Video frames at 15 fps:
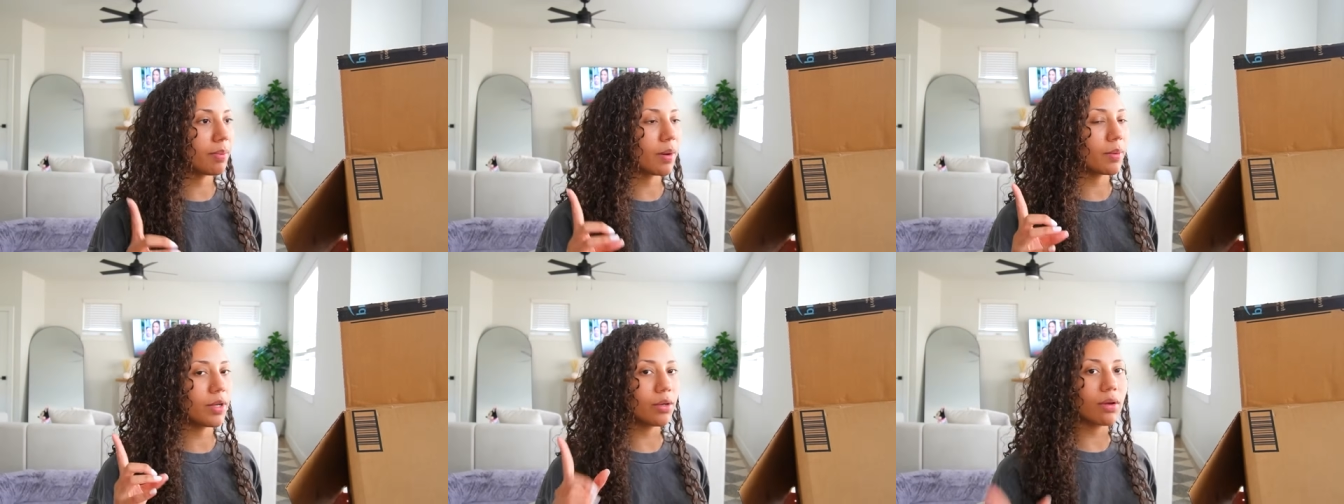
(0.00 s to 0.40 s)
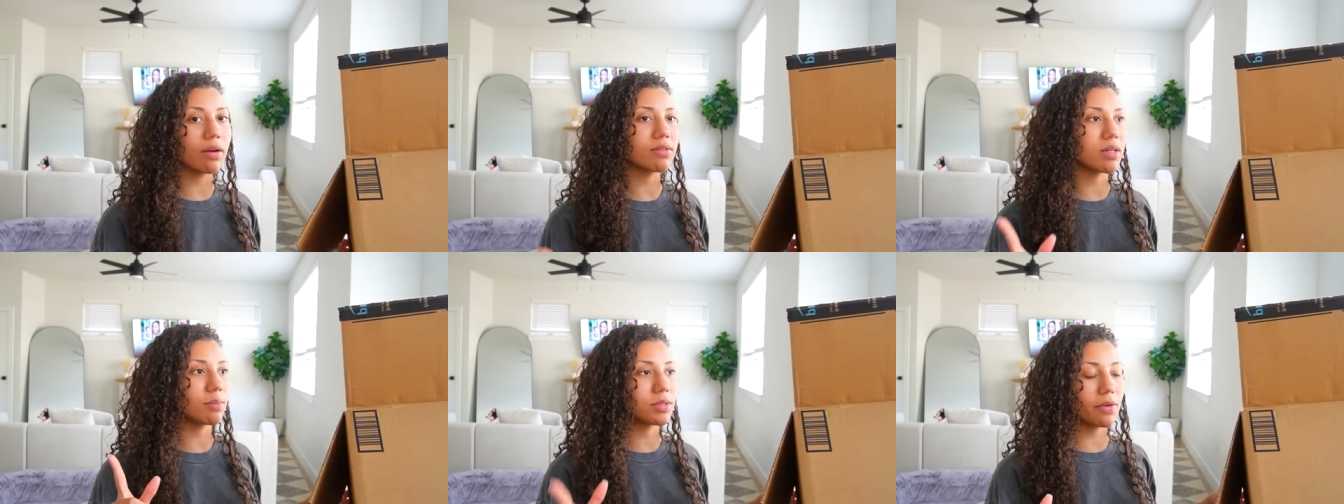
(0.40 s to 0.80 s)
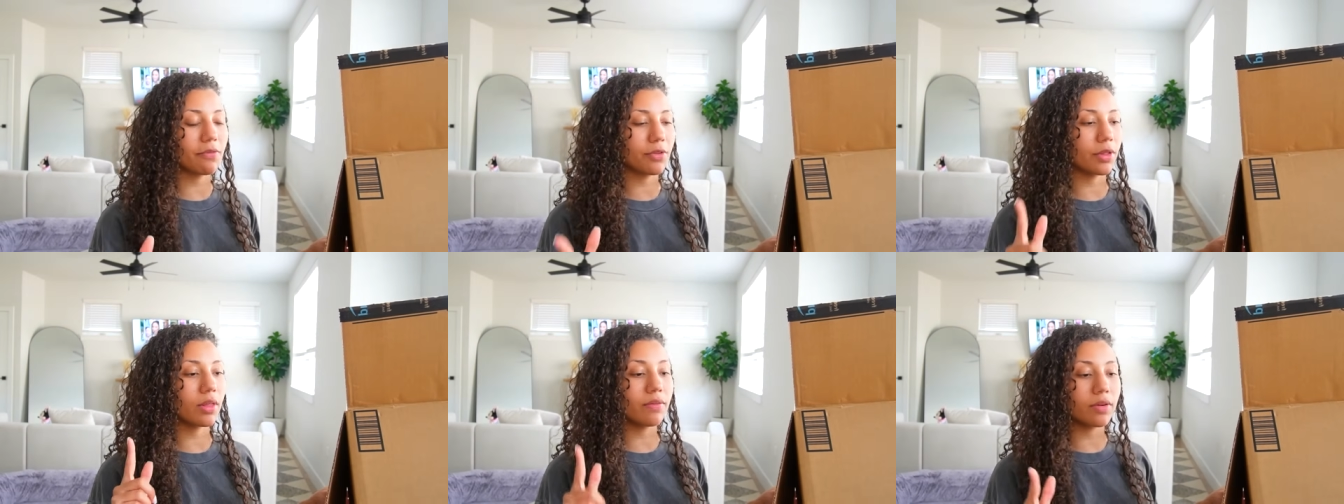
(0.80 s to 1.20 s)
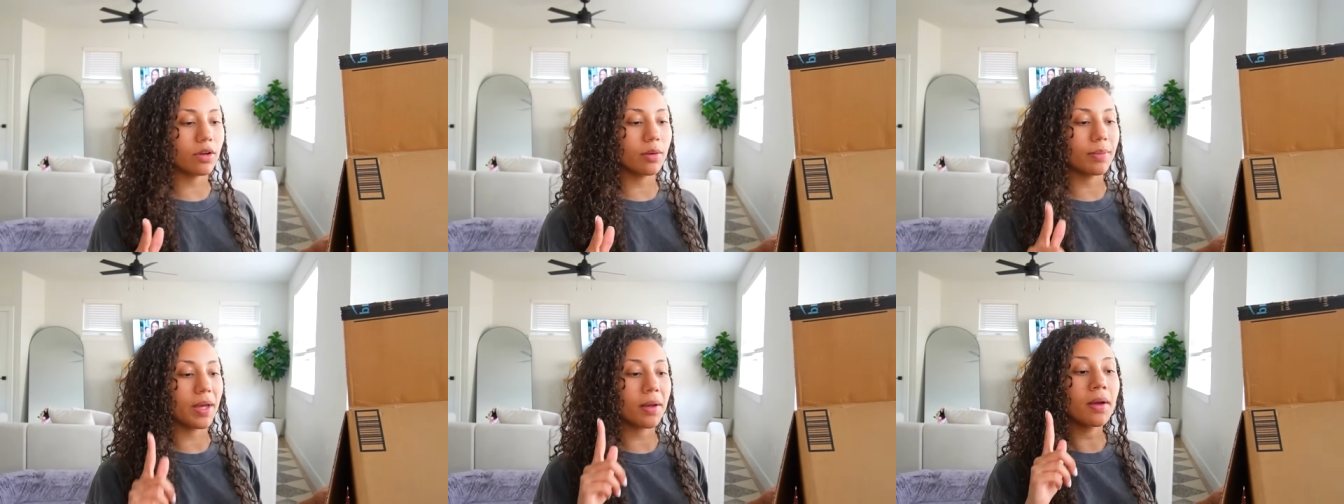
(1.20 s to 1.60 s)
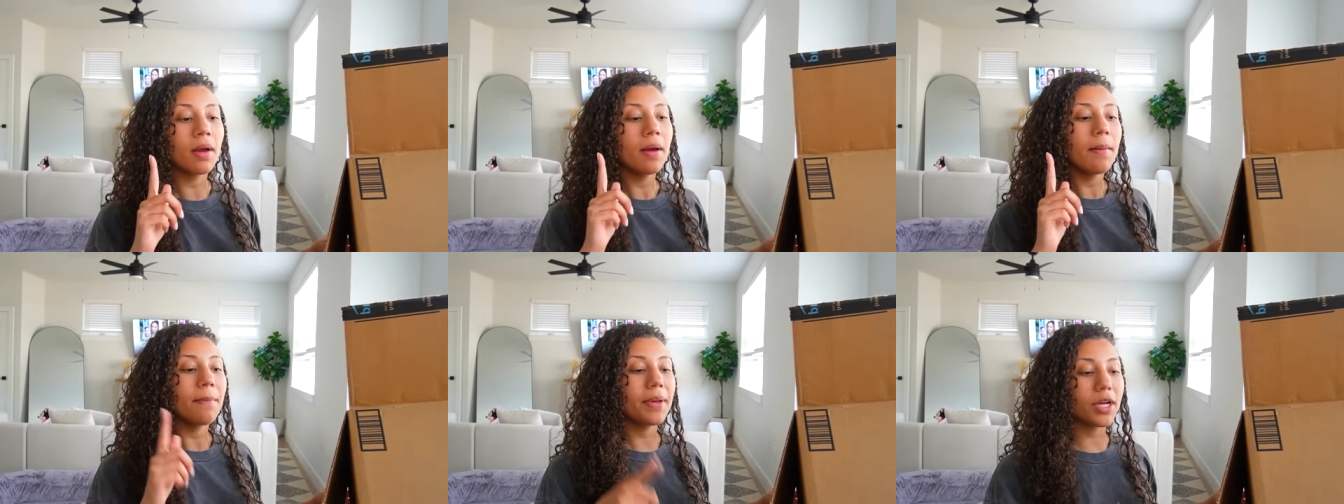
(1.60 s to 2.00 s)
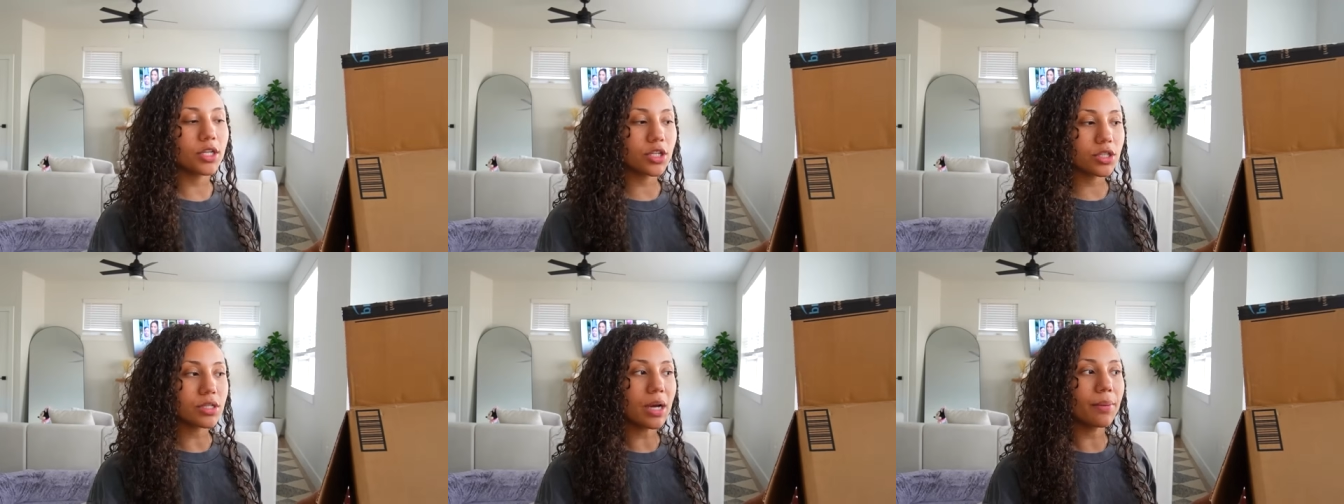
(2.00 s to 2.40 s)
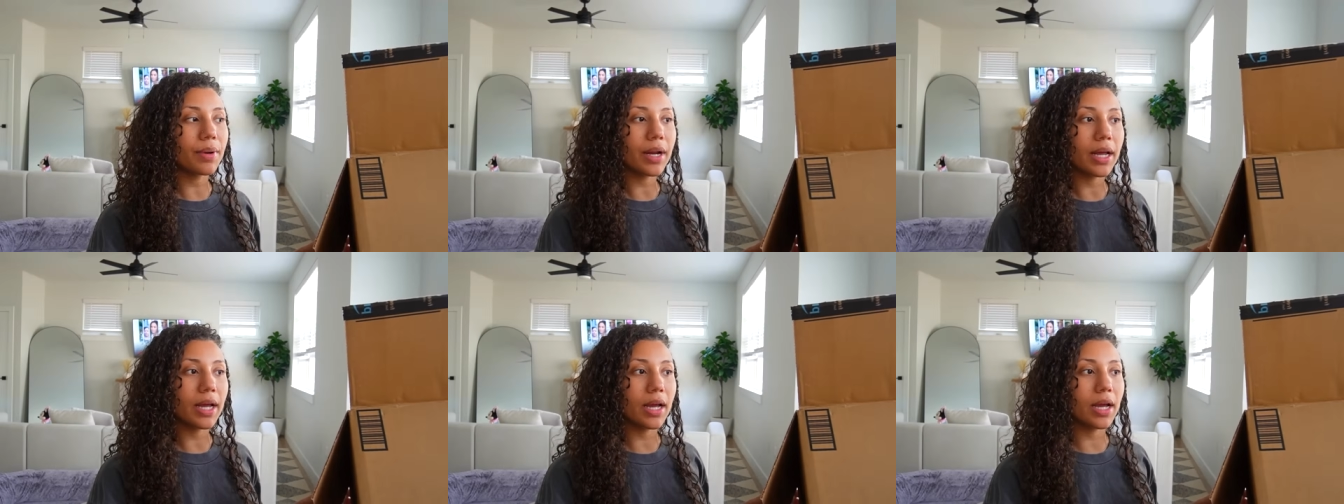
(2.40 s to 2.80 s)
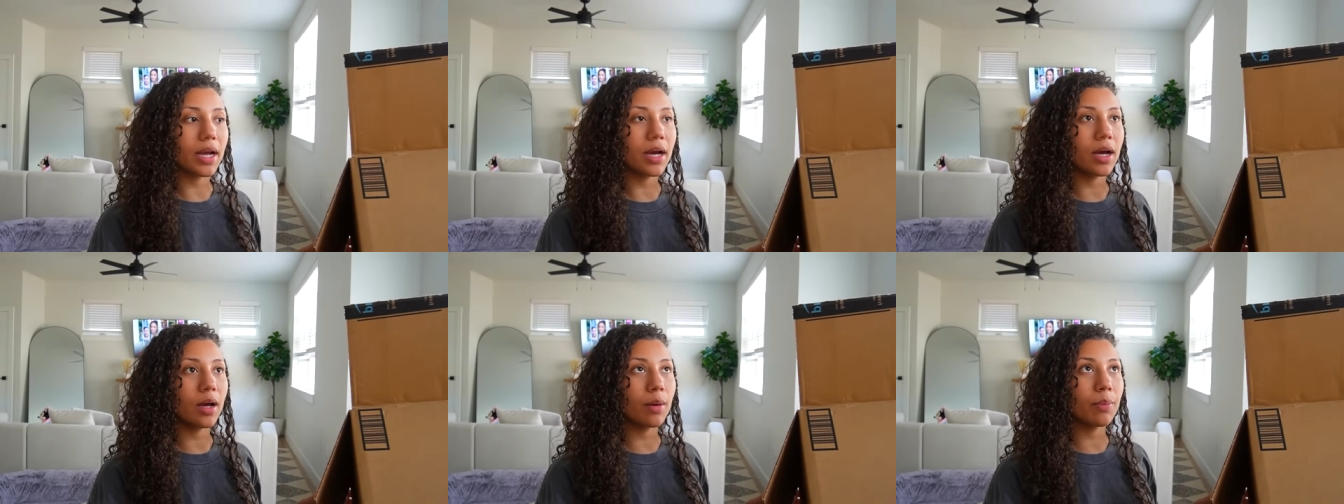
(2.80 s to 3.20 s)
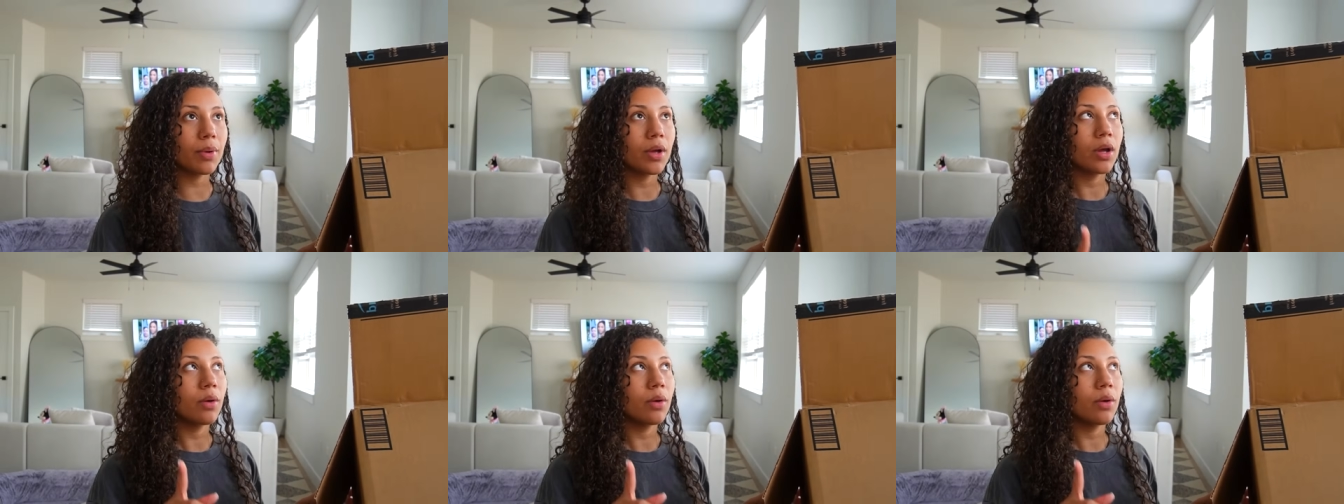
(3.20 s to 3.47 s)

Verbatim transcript: but we do have some stuff for the living room, like pictures I want to hang up.